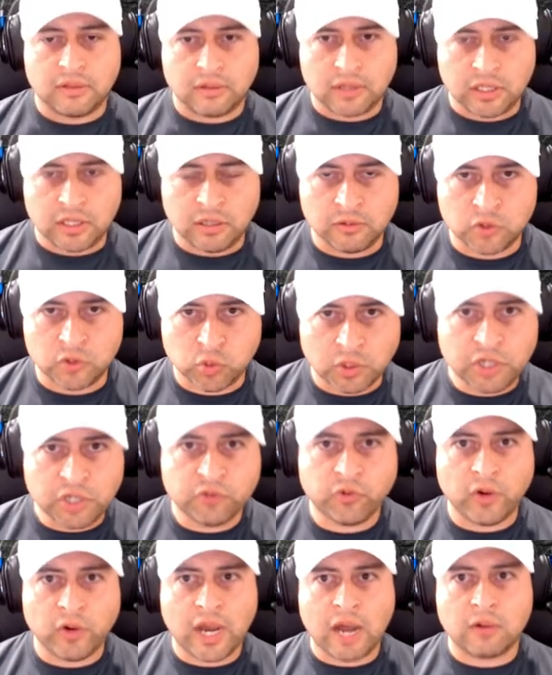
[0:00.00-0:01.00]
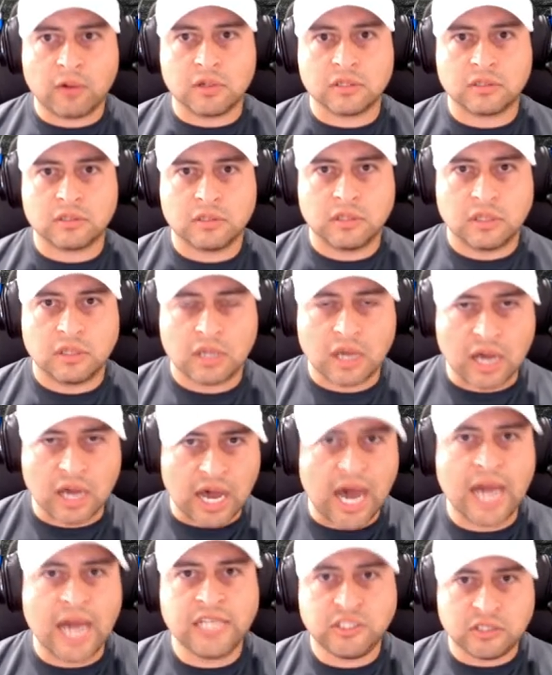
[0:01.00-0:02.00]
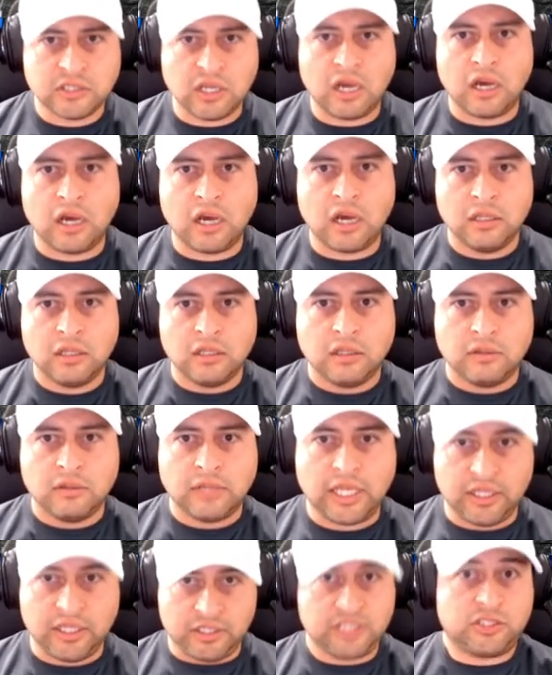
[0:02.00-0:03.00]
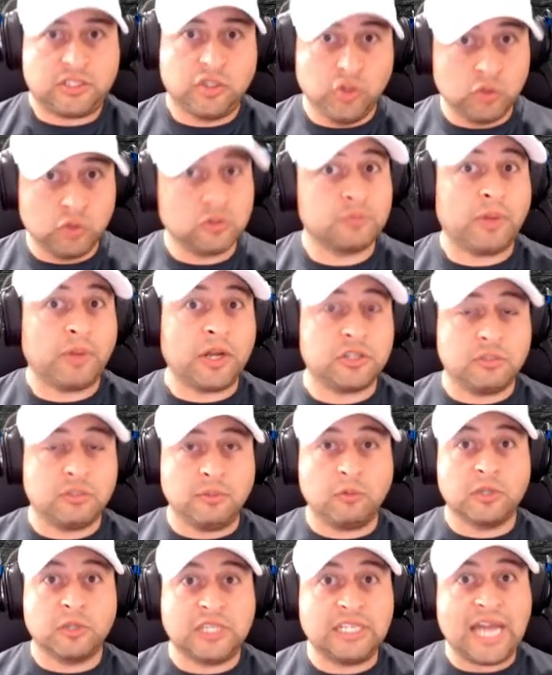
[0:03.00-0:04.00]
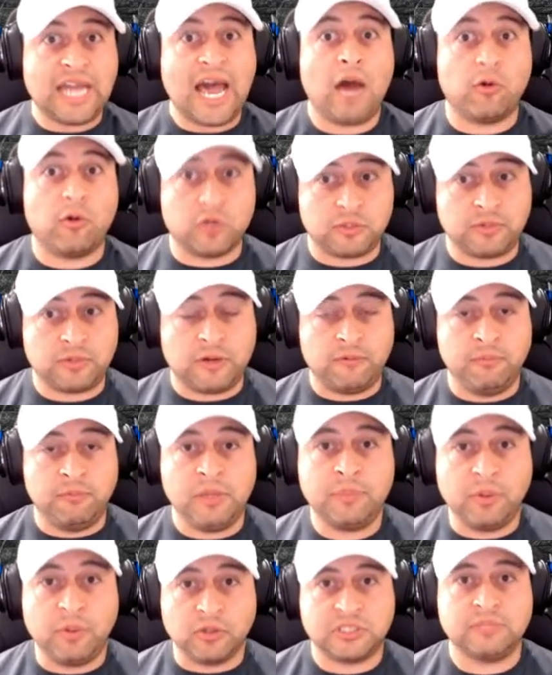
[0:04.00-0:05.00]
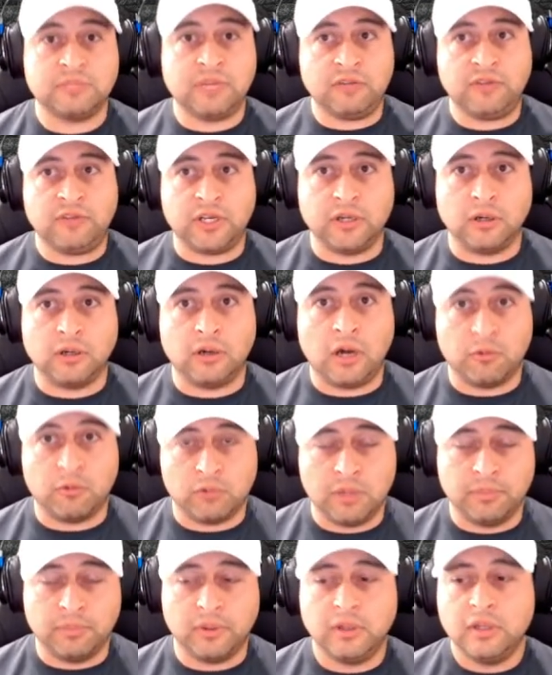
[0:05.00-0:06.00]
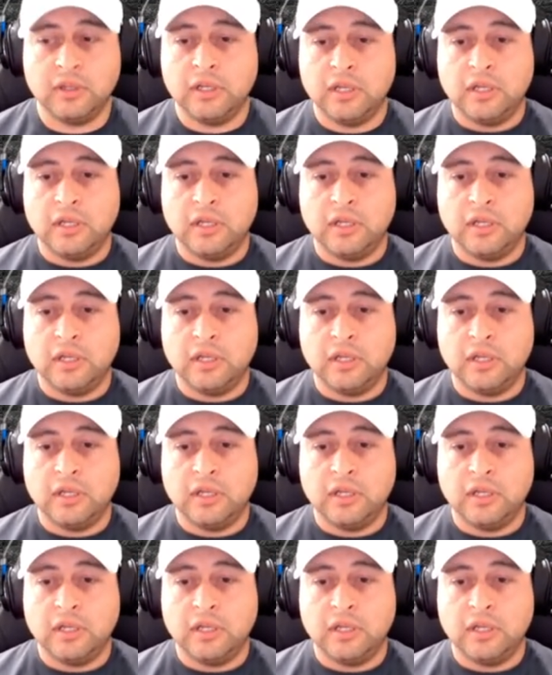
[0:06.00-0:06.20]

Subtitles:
in the 24 hours, I saw, and just the news responded to me within hours of me posting my video on Rumble.